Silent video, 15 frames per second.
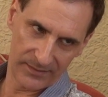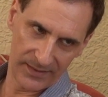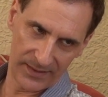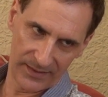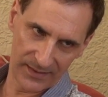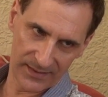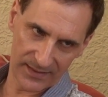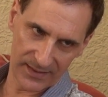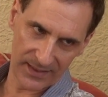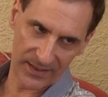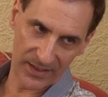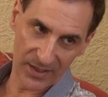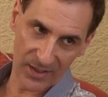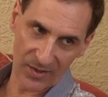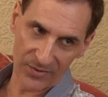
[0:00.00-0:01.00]
in this city
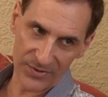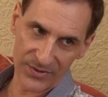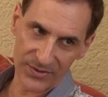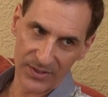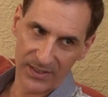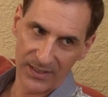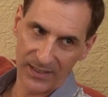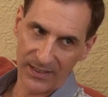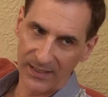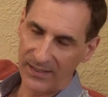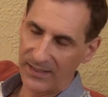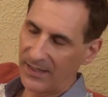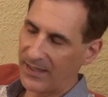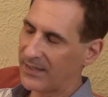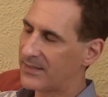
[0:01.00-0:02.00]
knows,
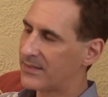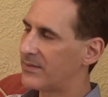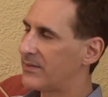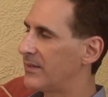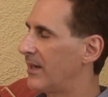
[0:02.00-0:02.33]
it's